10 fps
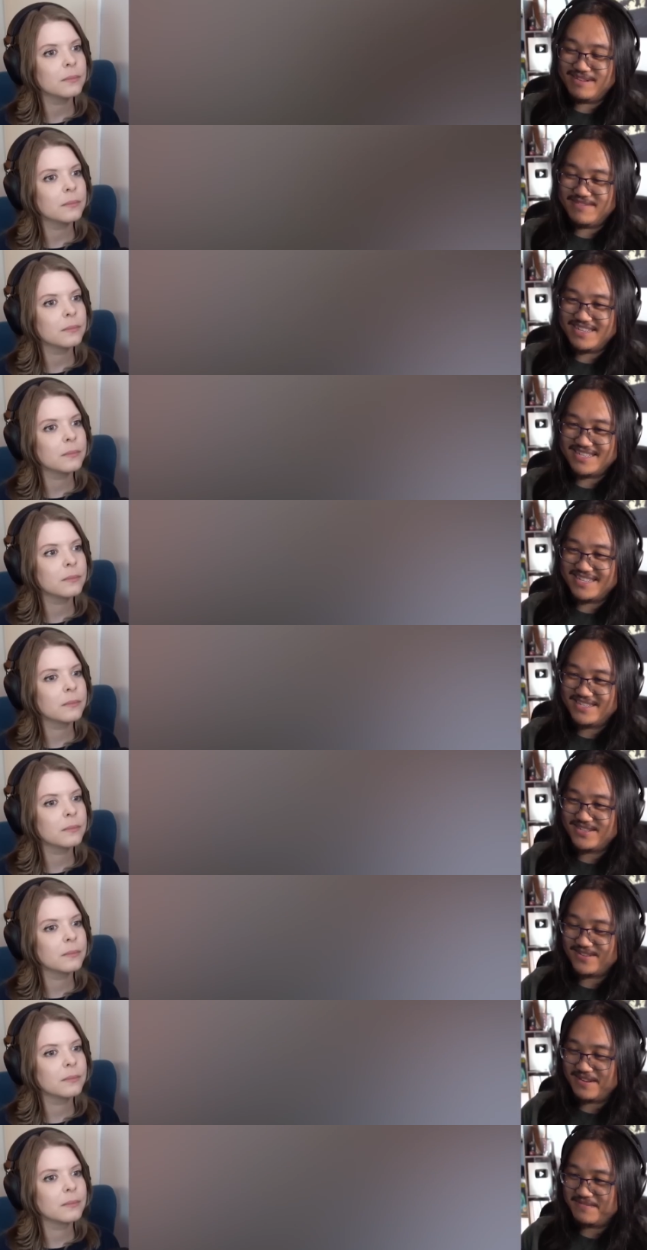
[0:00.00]
Speaker 1: Maybe he does
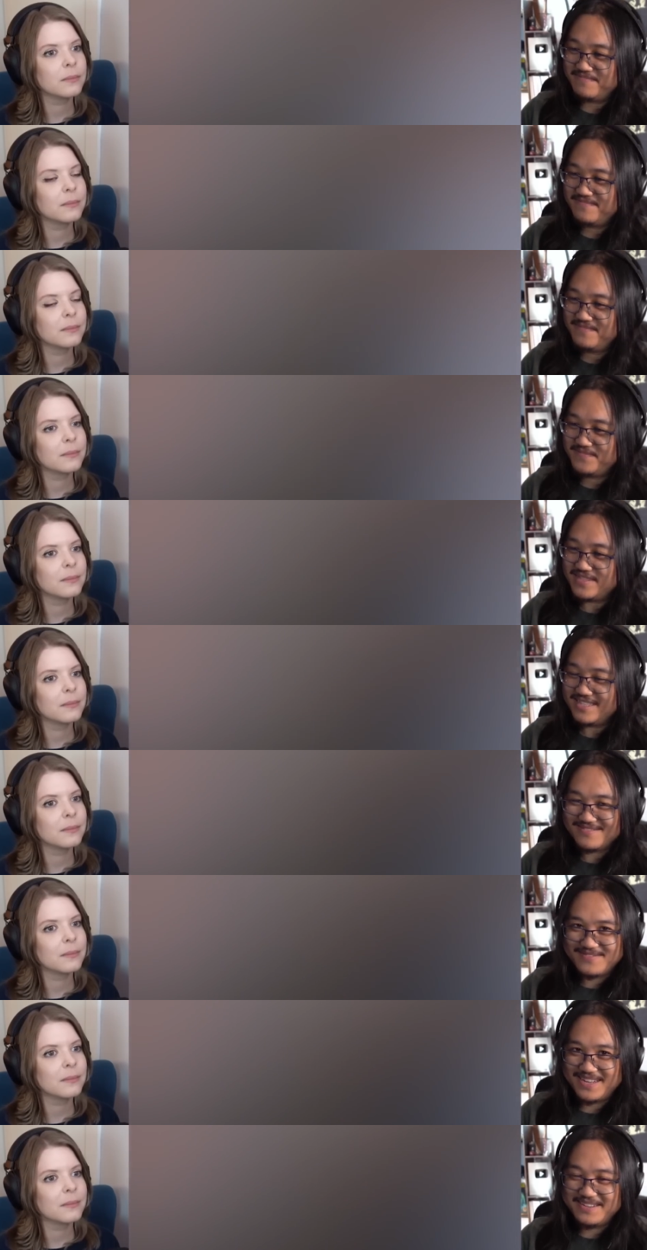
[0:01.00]
show up in
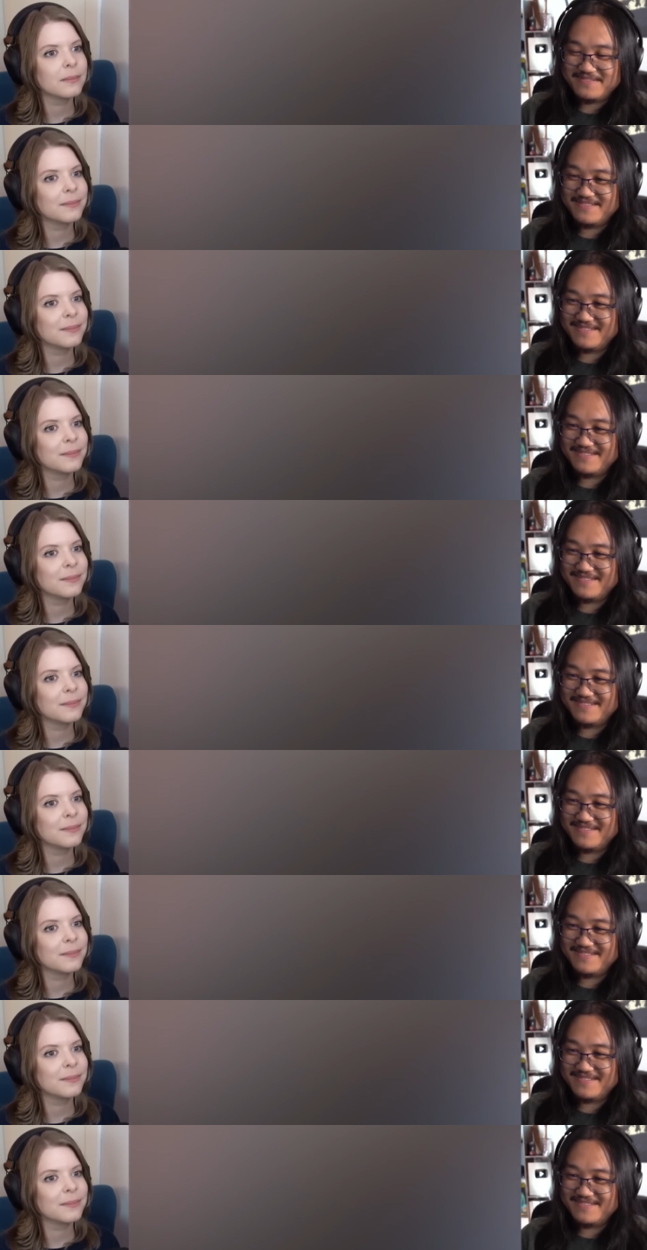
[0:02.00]
season five.